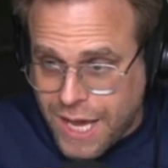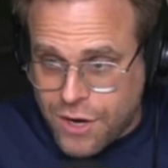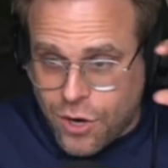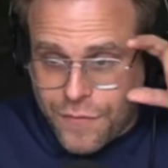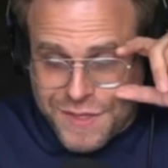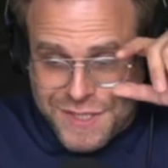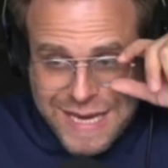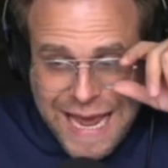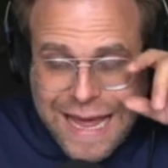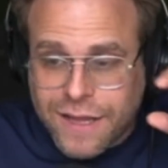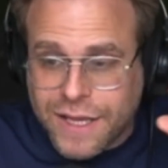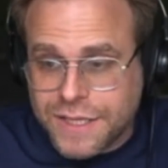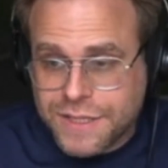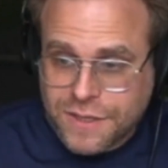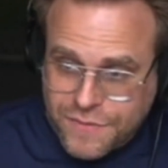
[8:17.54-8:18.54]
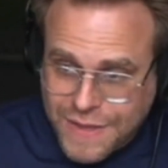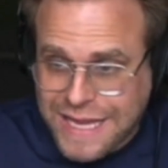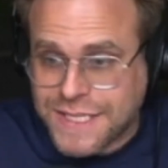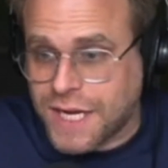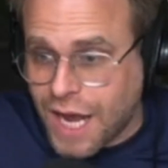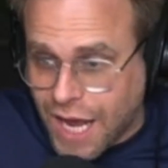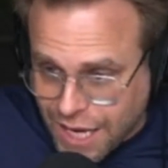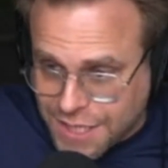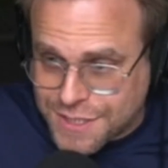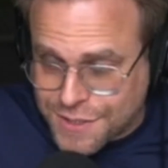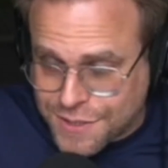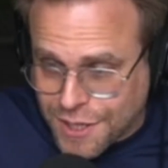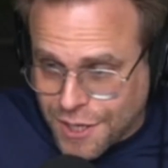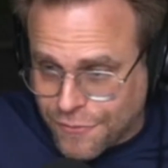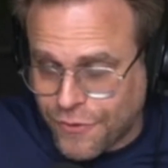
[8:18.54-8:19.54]
And all the talent, that's
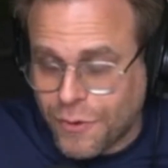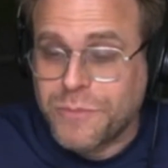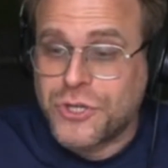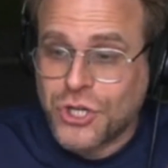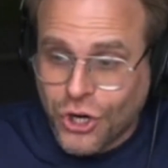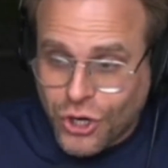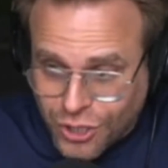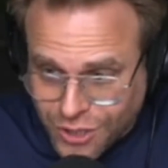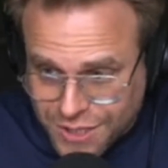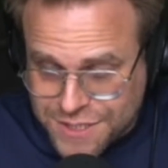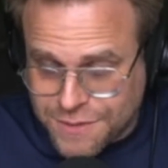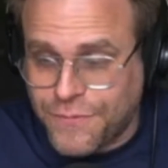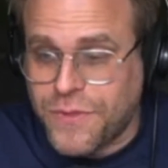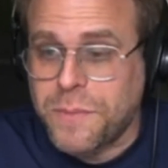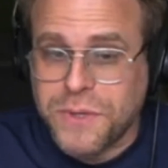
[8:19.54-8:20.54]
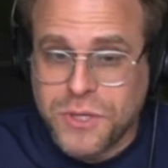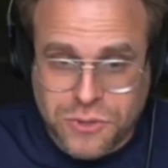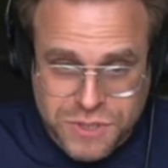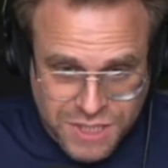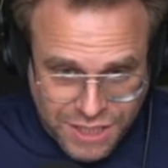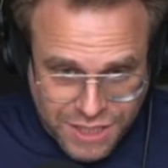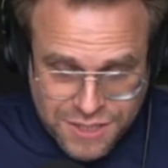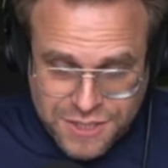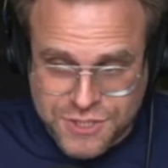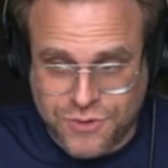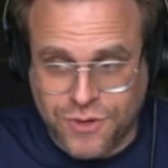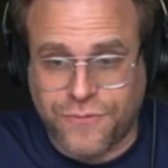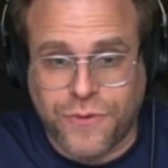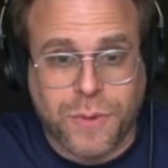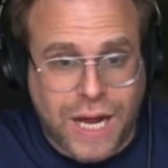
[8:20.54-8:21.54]
us, from journalism, from the music
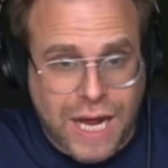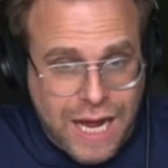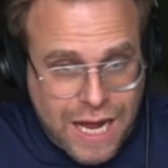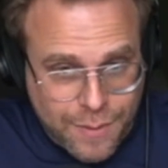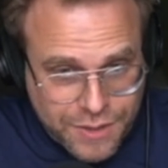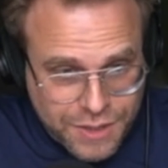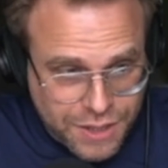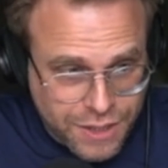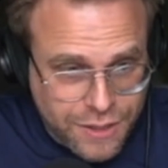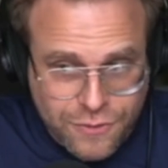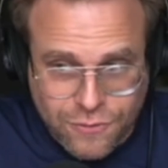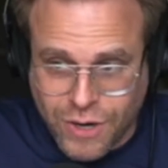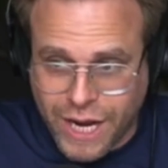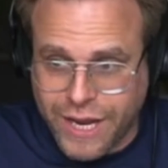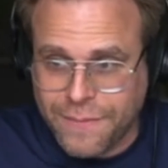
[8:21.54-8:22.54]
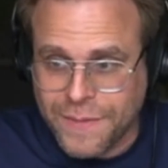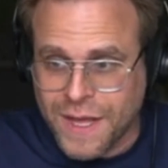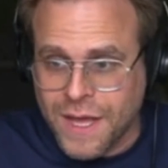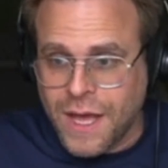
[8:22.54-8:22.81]
industry, from comedy, right,